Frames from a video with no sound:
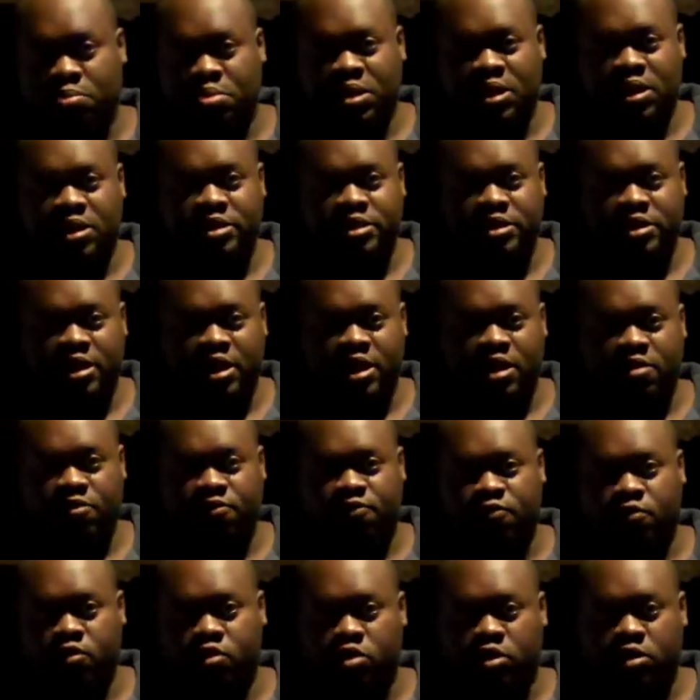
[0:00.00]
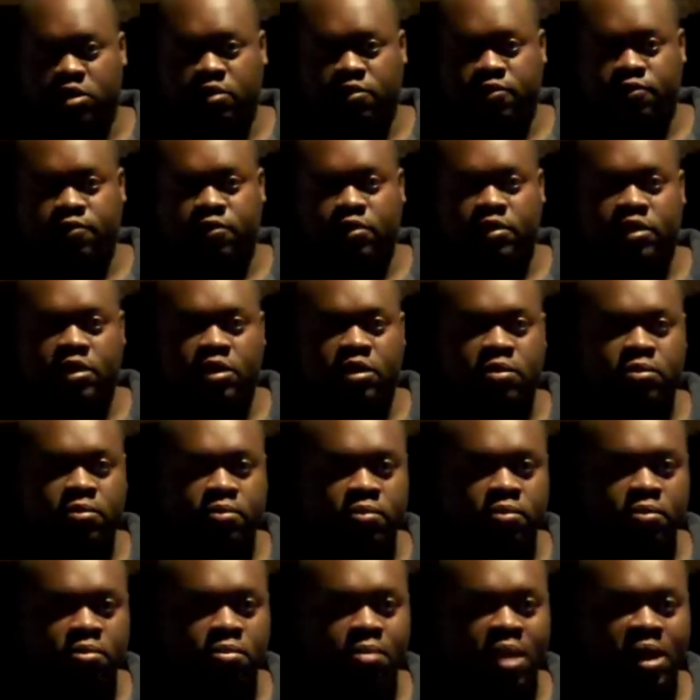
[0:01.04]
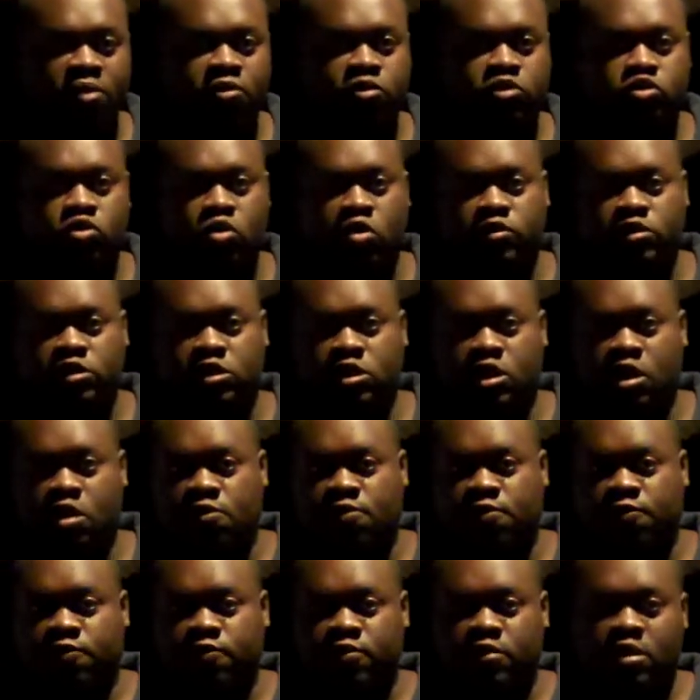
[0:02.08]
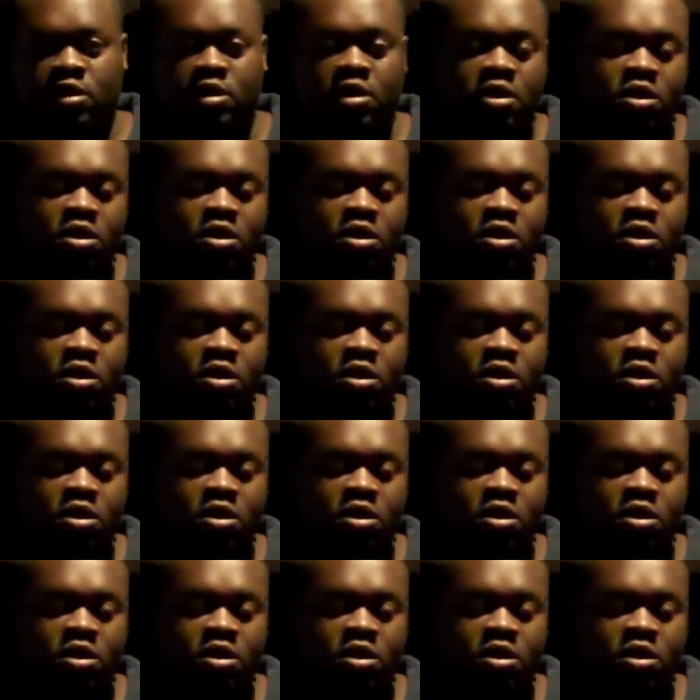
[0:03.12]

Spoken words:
PC for the Microsoft stuff.